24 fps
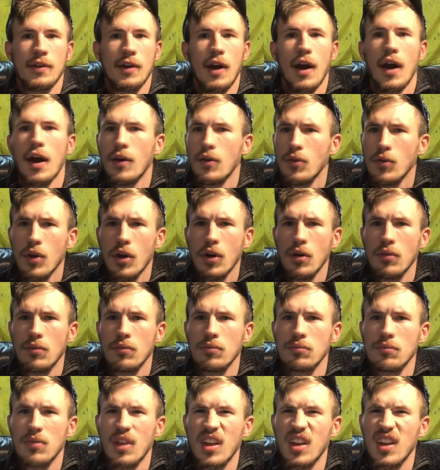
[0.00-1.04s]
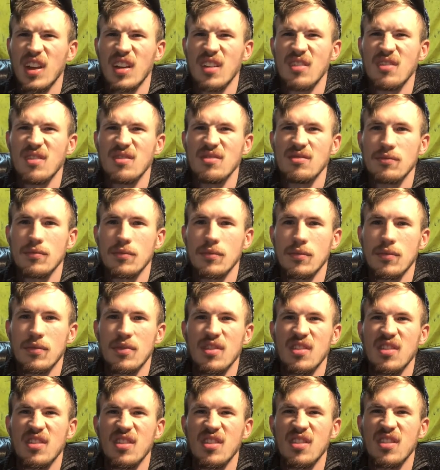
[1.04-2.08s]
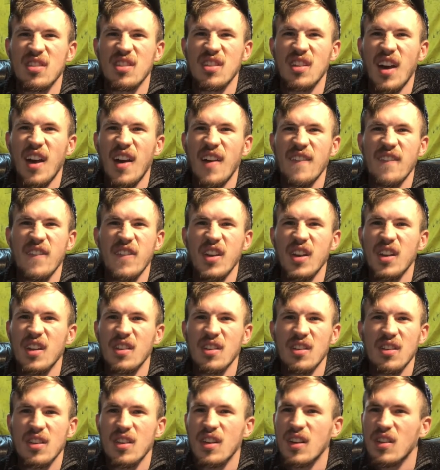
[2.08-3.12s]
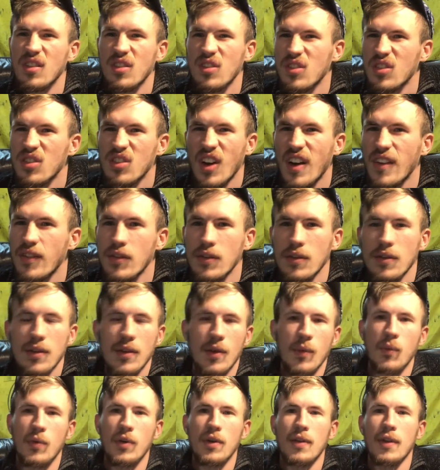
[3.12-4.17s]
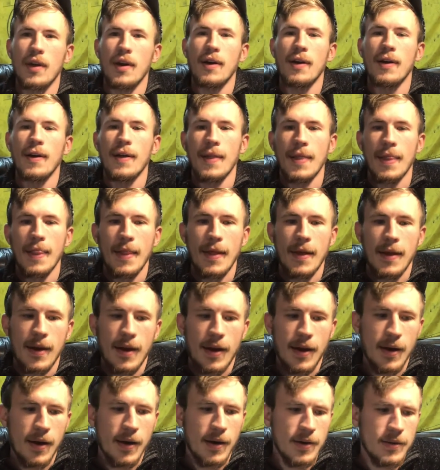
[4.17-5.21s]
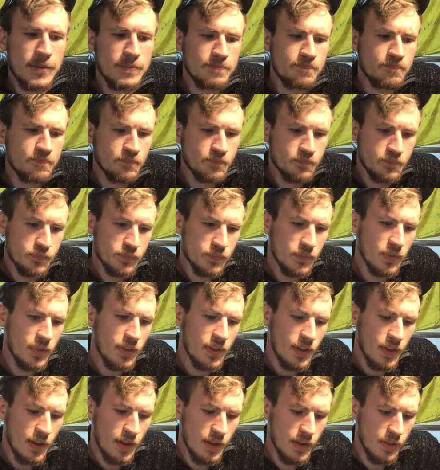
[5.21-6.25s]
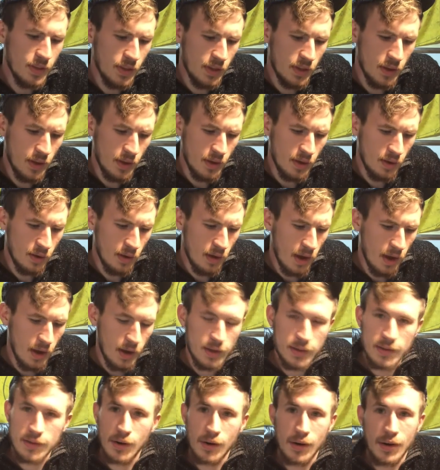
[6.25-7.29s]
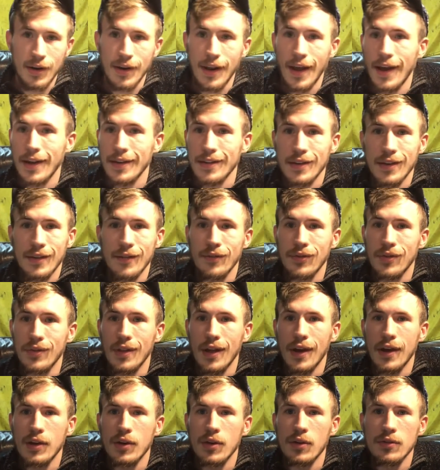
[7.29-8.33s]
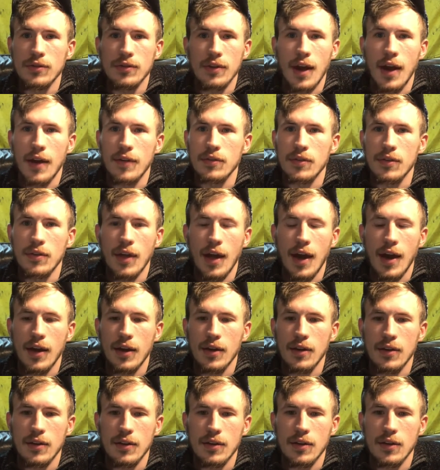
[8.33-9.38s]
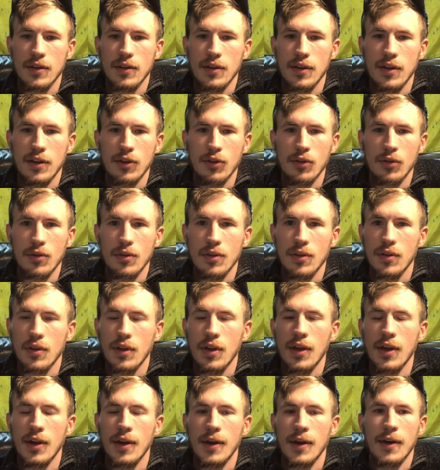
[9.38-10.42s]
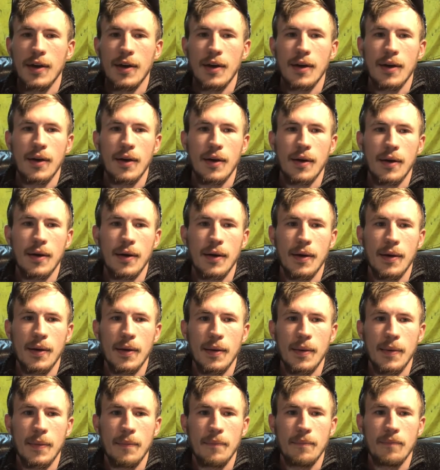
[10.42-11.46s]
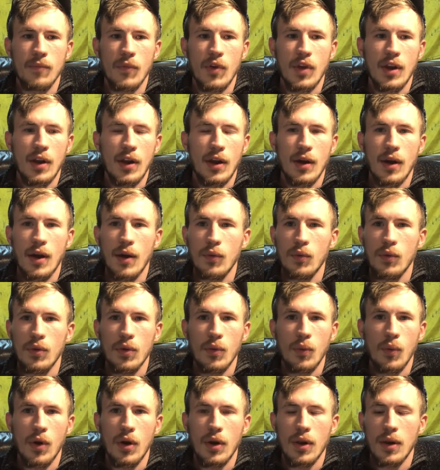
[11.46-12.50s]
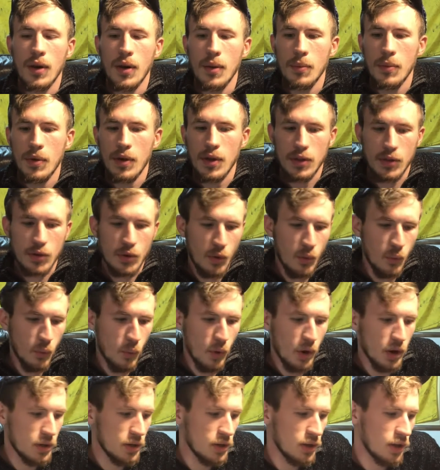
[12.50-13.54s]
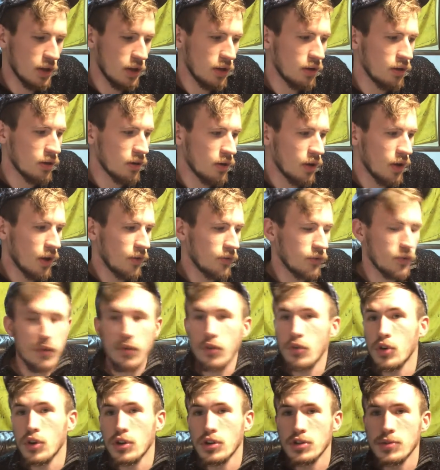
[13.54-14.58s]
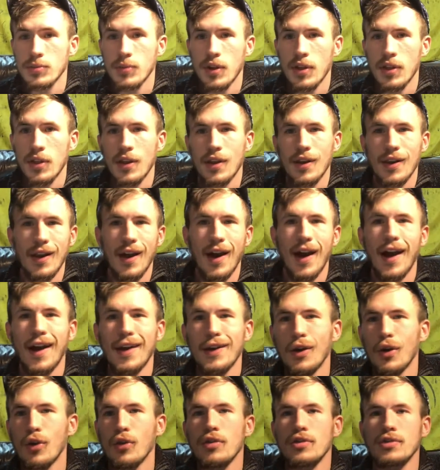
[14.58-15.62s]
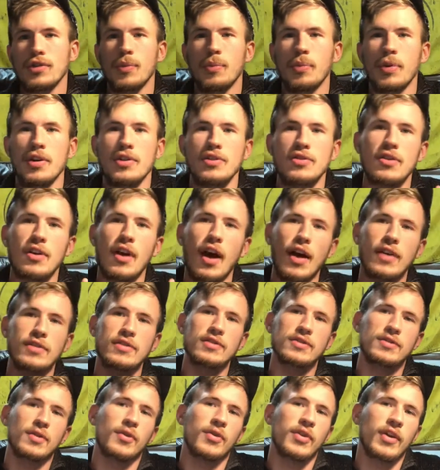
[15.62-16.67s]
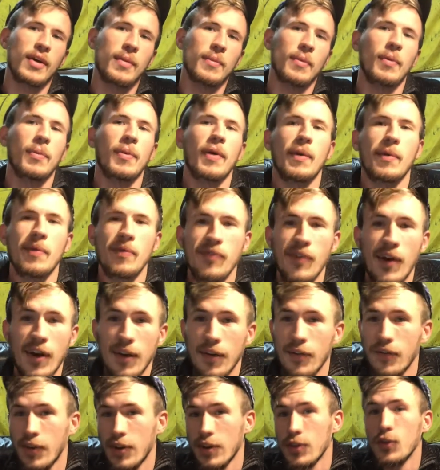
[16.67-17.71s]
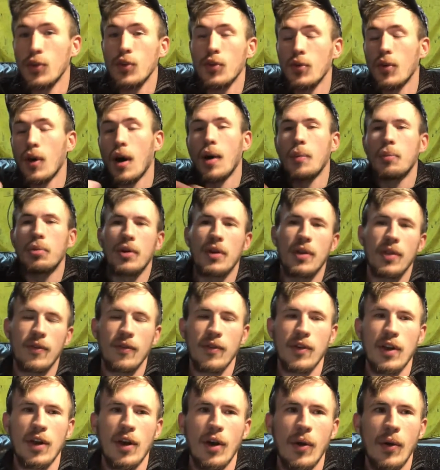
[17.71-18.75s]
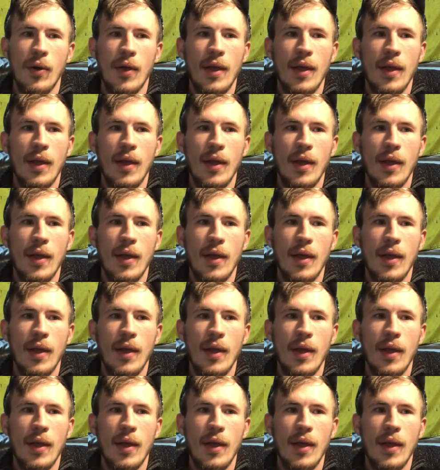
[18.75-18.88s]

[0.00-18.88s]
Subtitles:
I don't know, like 6, 7, somewhere in there. And then I started asking for Legos after that continuously. And I really wanted them, and so one year for Christmas, and I know there's a picture, I just don't think I'm gonna be able to find it. If I do, I'll put it in the video.